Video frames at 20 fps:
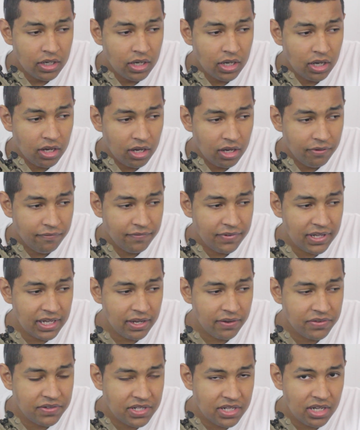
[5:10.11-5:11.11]

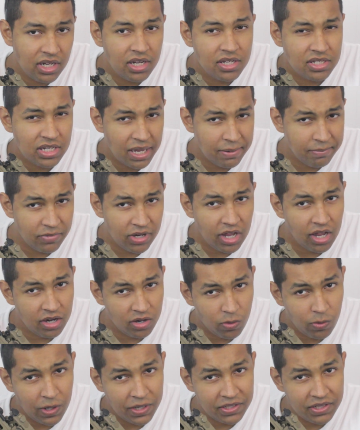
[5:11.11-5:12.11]
VFCs, I'm
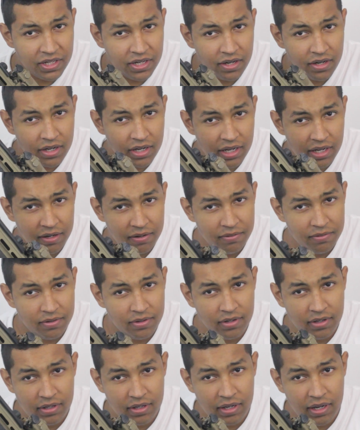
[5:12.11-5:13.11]
not quite there yet.
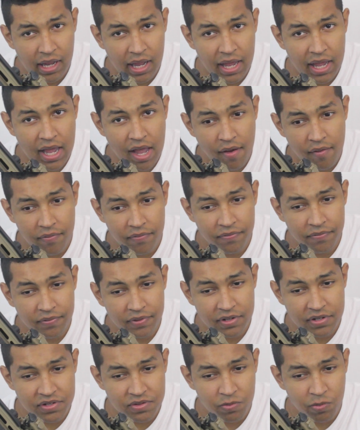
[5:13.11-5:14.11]
I have
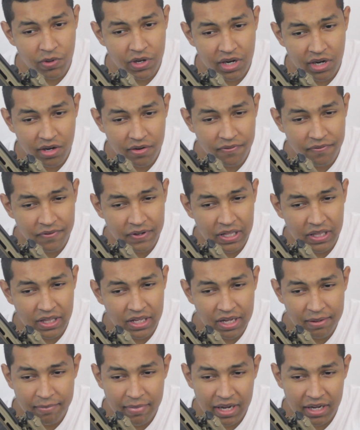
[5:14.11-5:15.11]
this weird
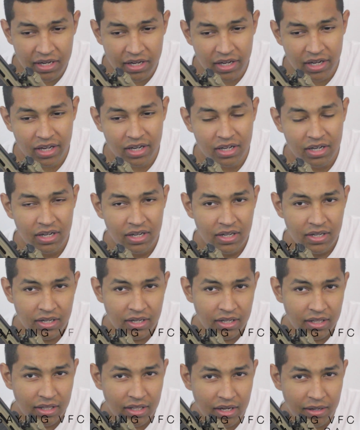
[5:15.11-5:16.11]
feeling in my gut
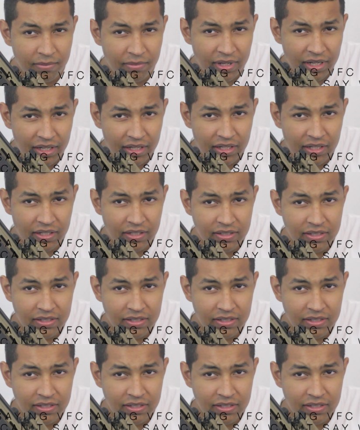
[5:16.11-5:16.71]
that I'm like,